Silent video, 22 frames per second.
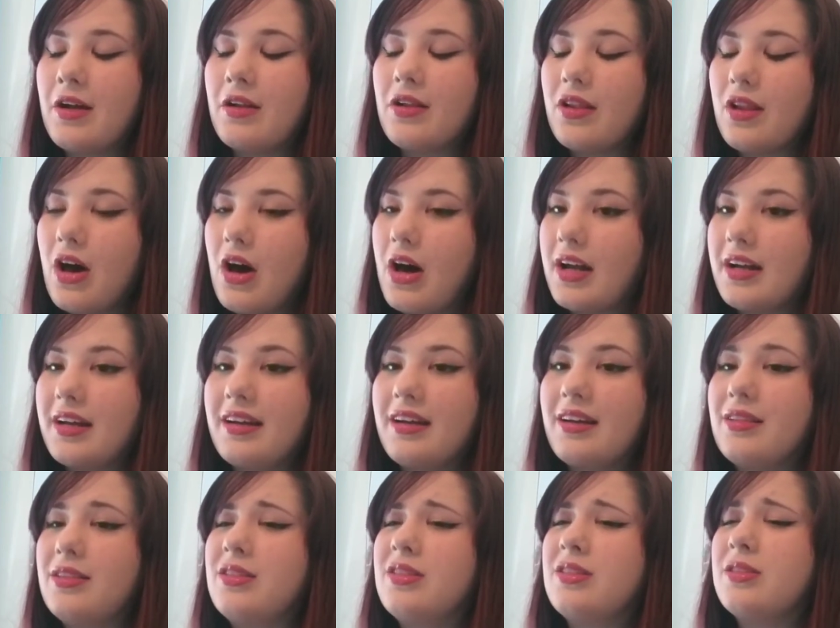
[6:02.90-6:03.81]
a lot
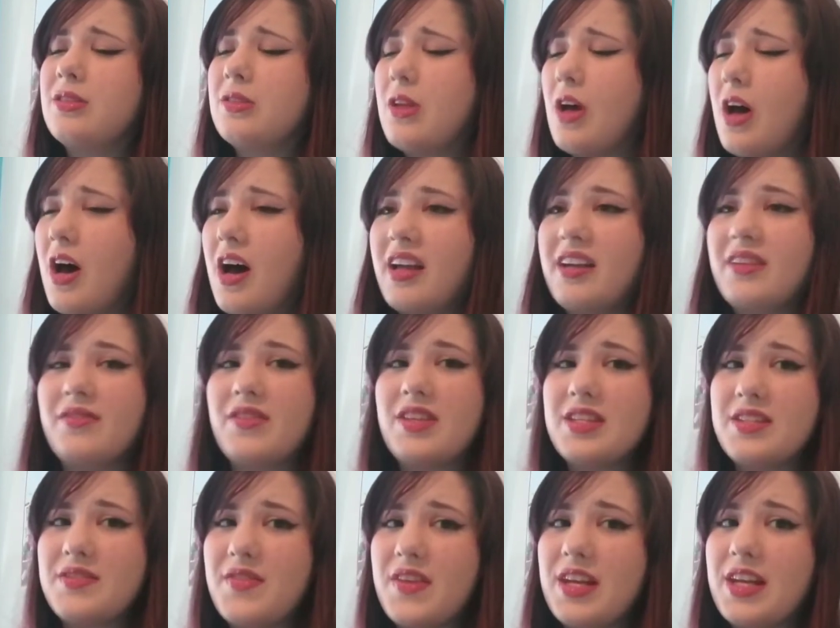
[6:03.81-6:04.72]
of
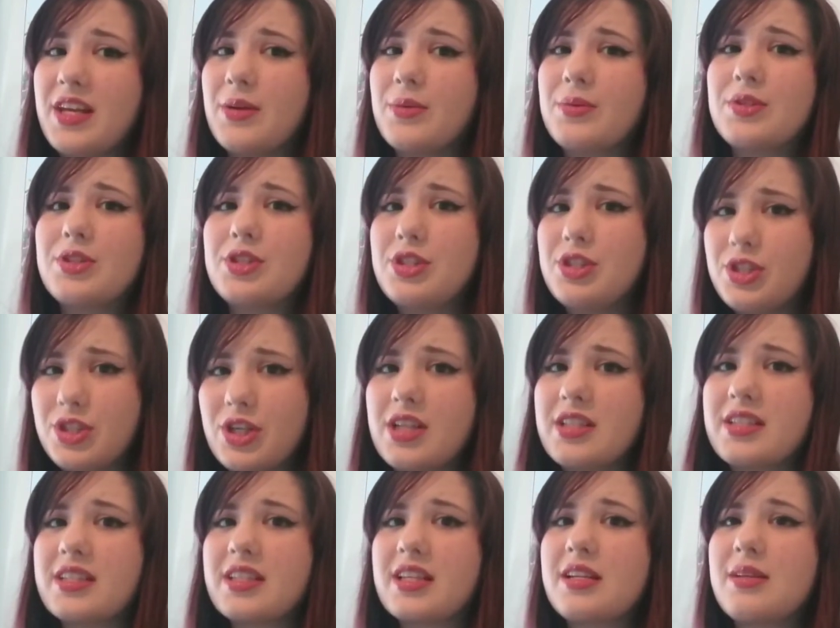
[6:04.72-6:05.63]
this video is
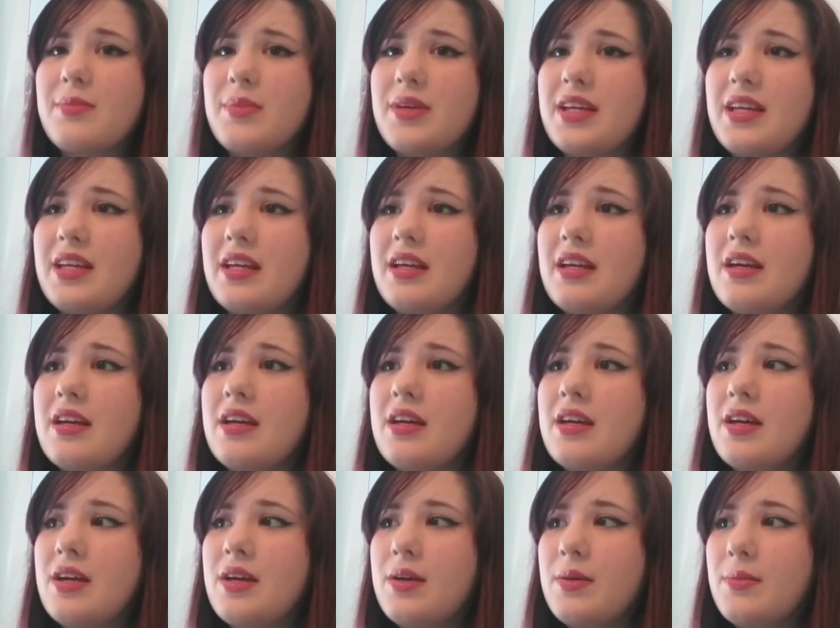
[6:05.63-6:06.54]
just gonna be
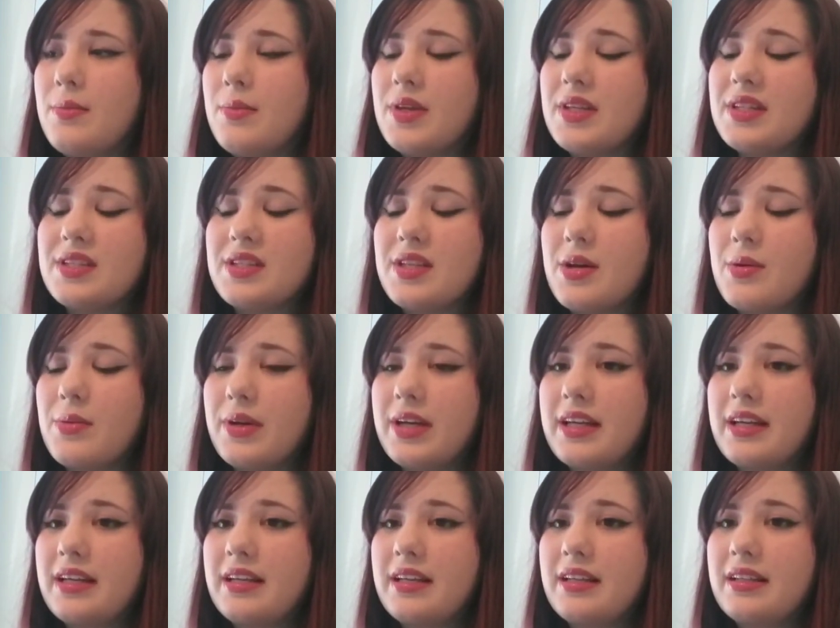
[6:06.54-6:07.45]
me
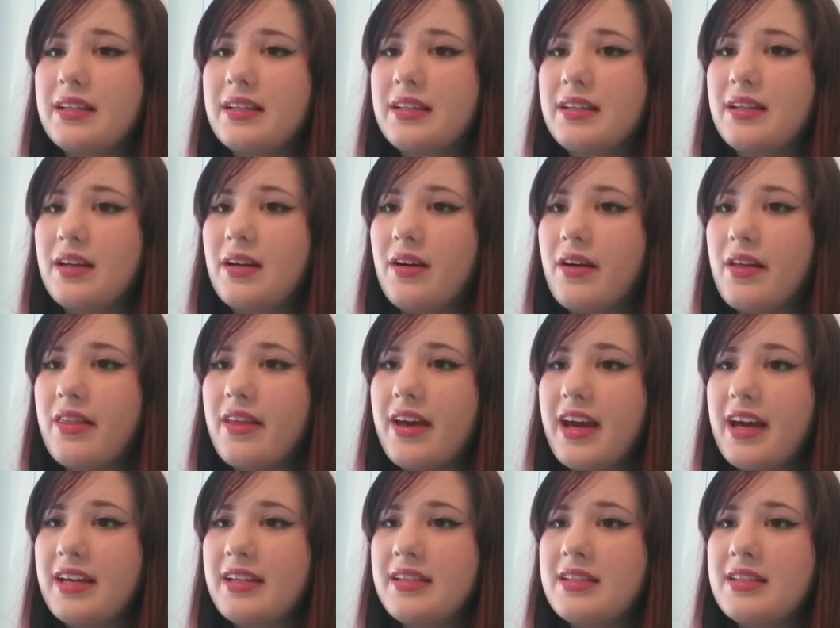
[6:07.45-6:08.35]
sewing all
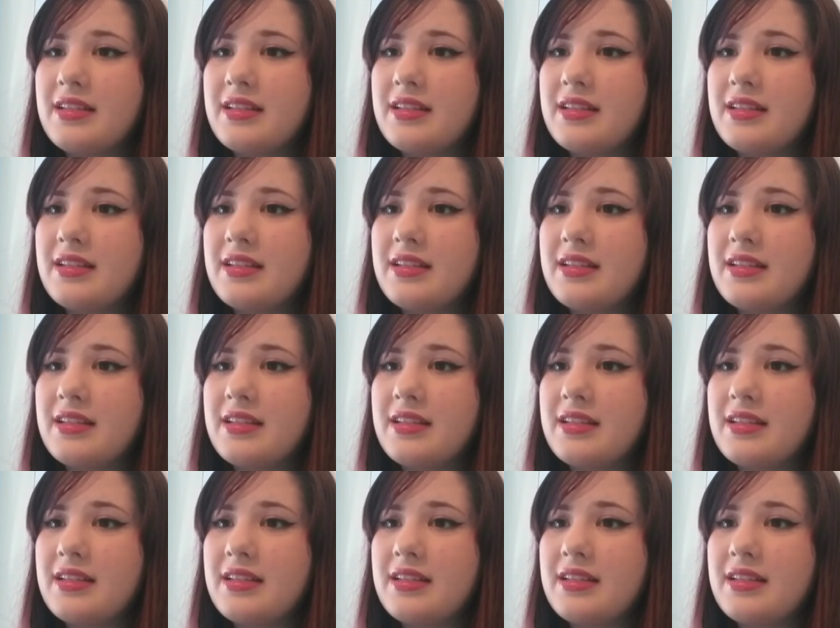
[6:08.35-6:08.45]
that.